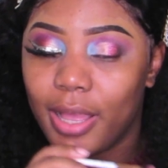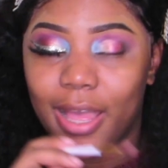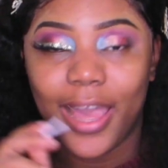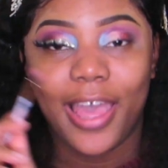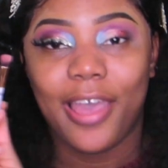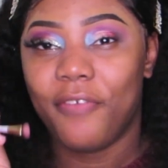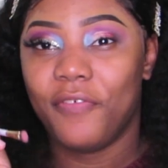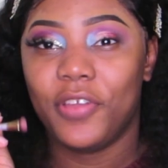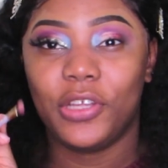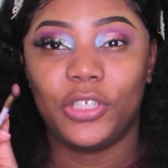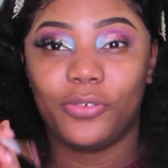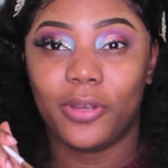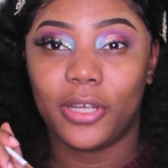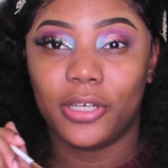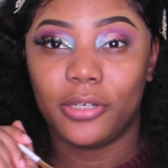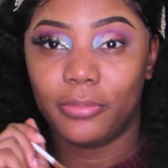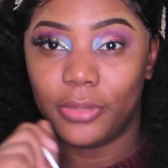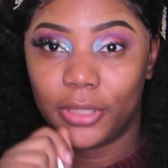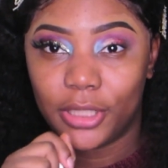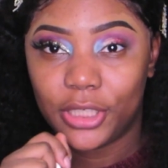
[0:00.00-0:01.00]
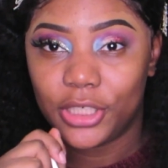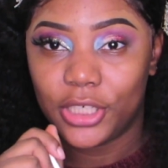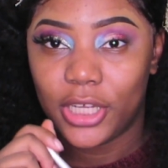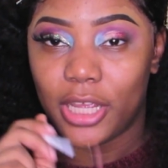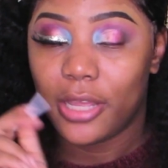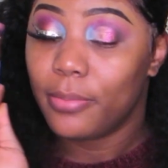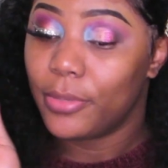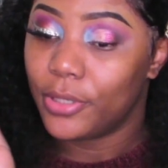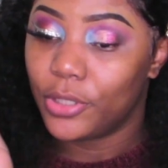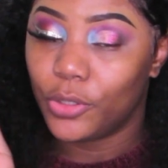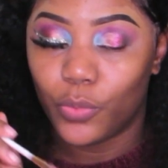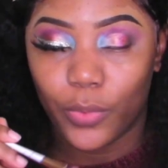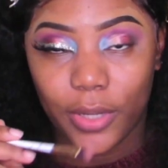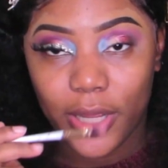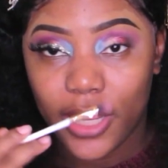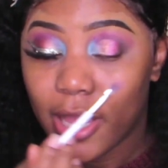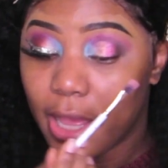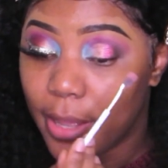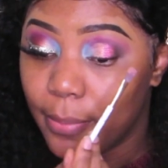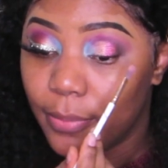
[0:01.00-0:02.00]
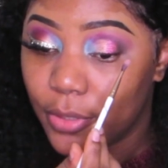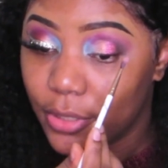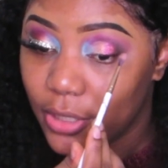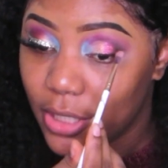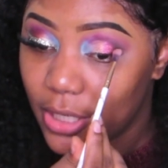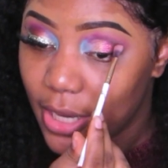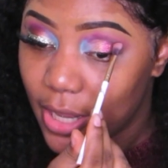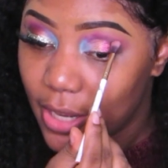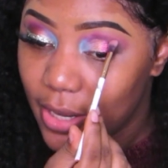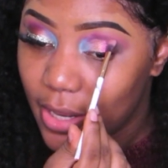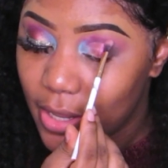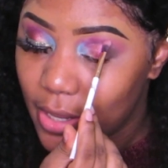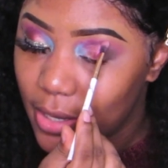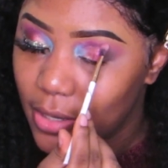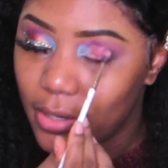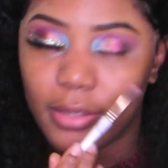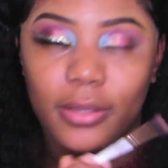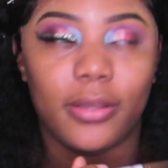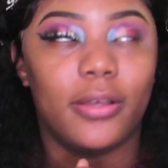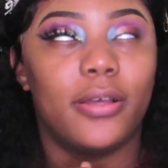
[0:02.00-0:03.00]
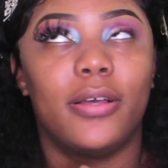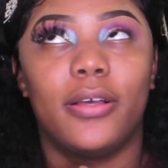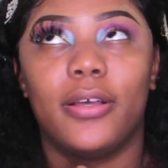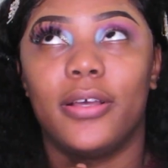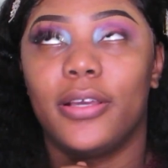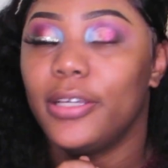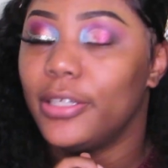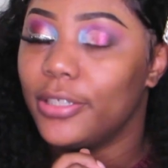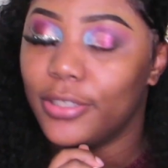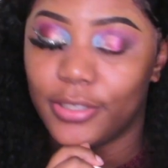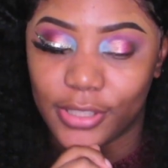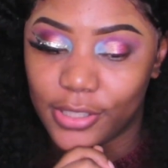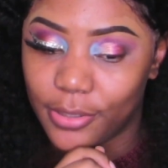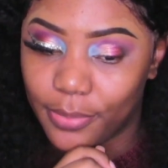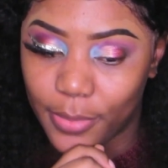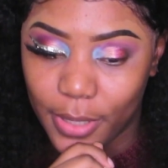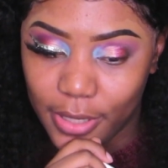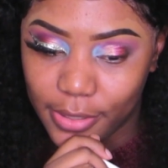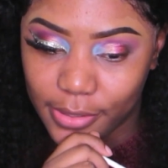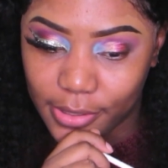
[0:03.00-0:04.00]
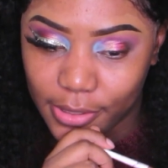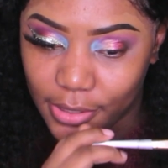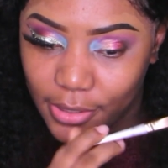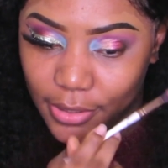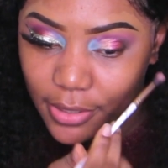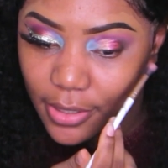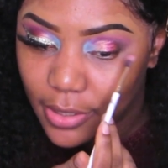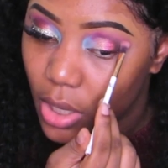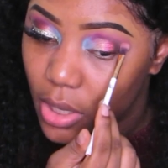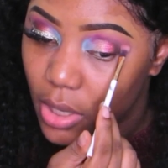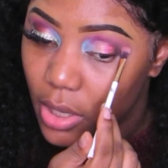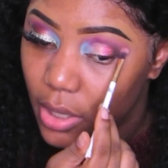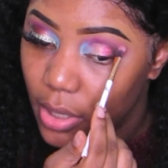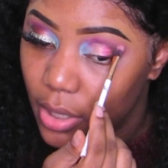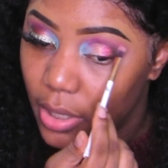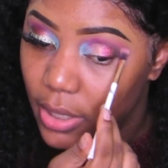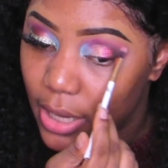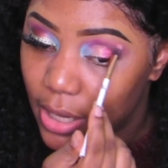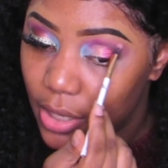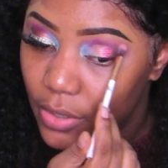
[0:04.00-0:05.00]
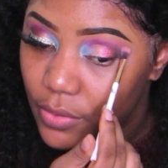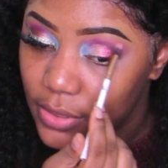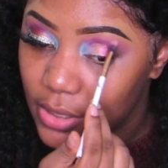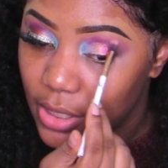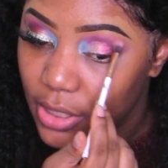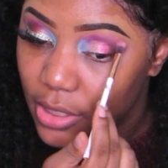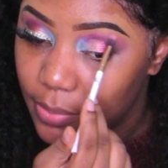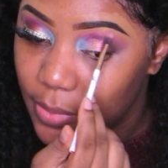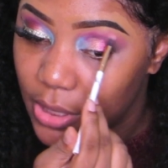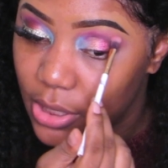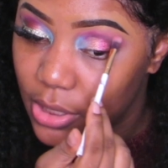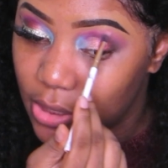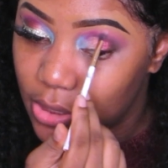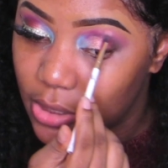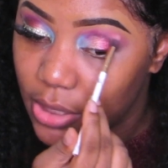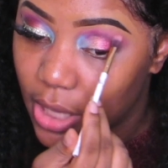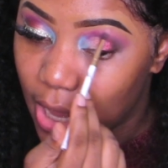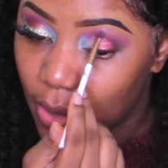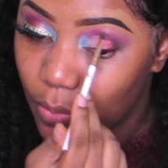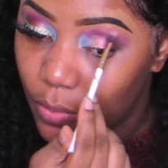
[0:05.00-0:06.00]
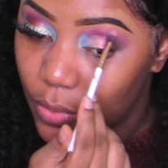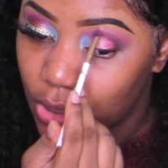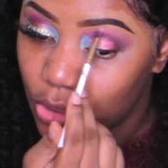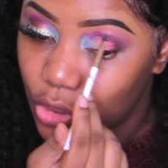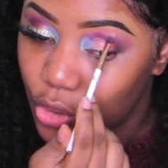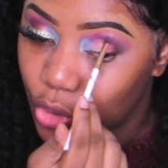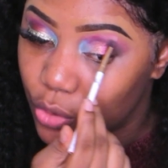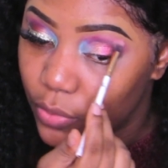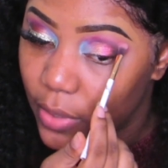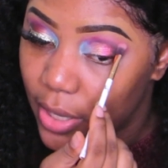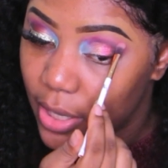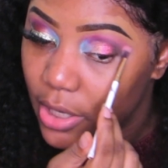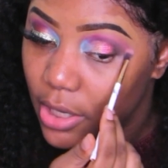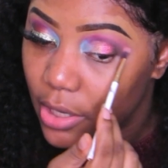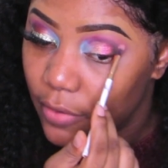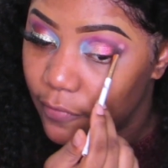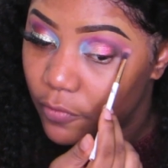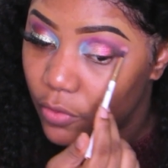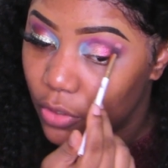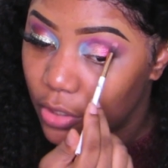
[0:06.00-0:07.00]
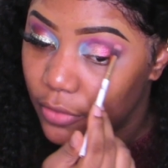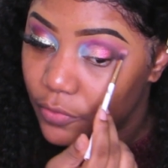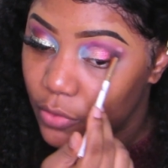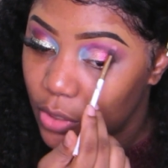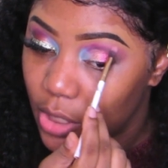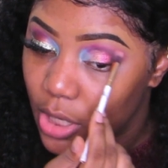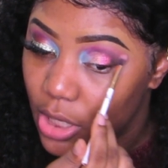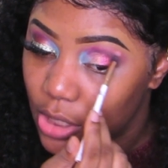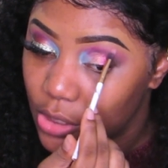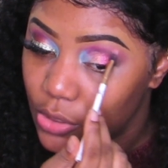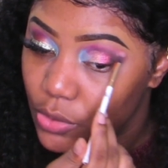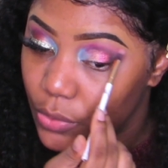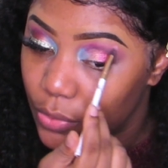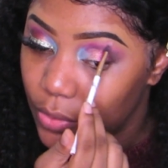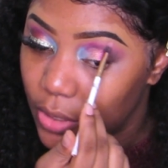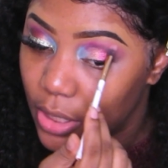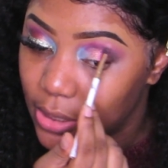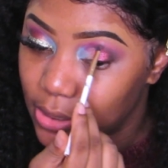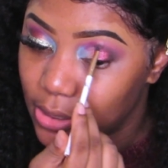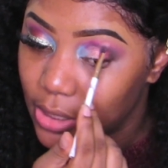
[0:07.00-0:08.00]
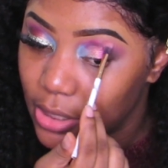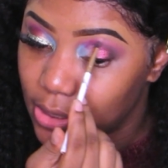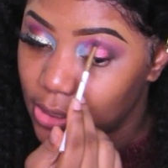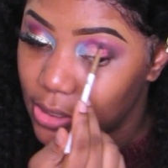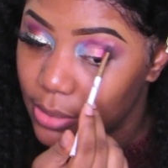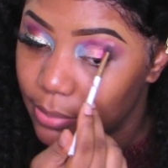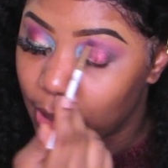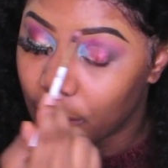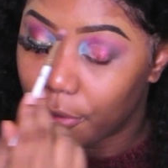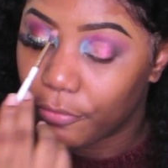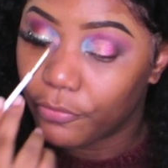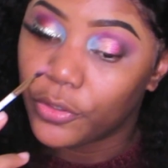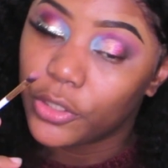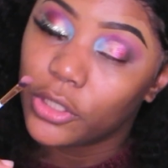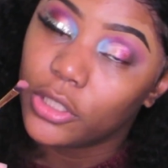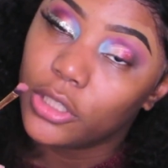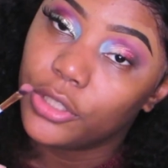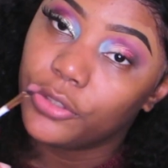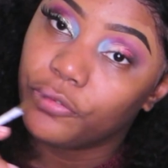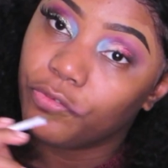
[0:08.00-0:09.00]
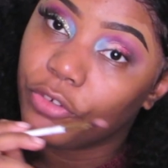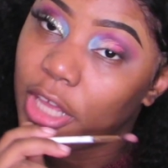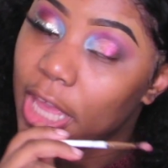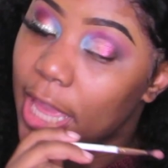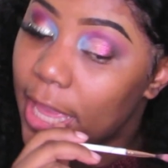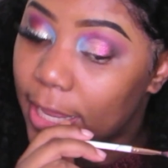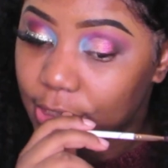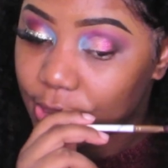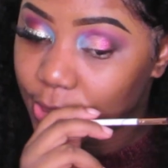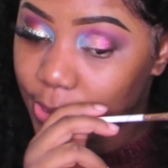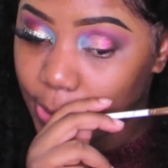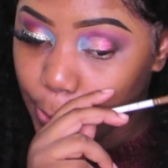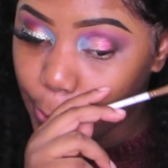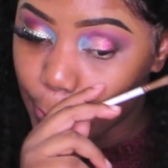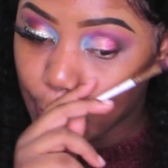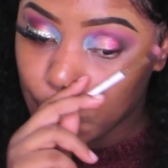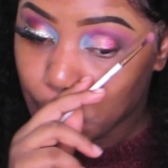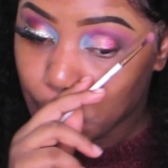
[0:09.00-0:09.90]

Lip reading: I haven't tried the blush yet, but the way I'm looking at it, oh, it looks amazing. And I know it's gonna be good. I wanted to try it in front of you guys so you guys can see my real reaction.